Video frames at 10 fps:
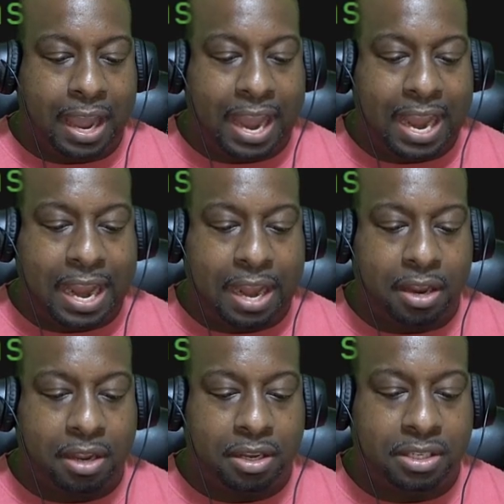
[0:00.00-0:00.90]

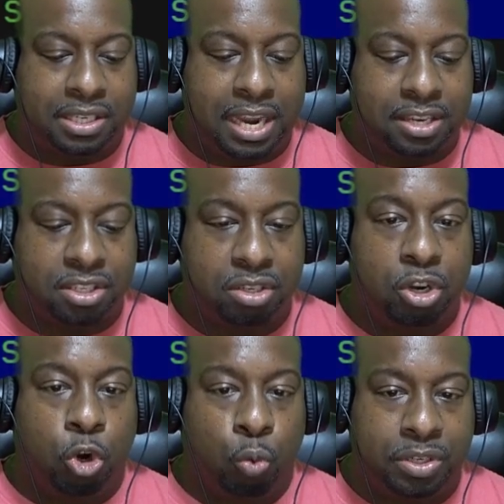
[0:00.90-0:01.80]
and test
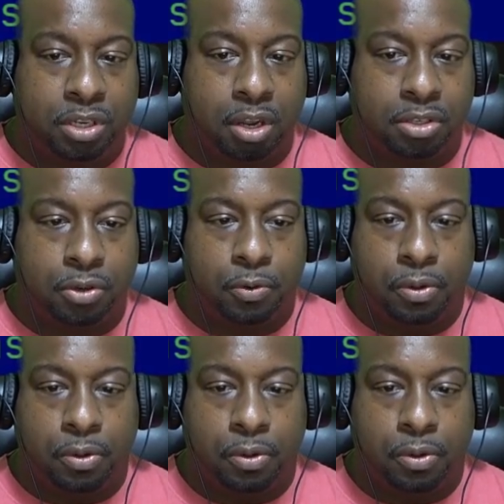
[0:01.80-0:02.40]
result.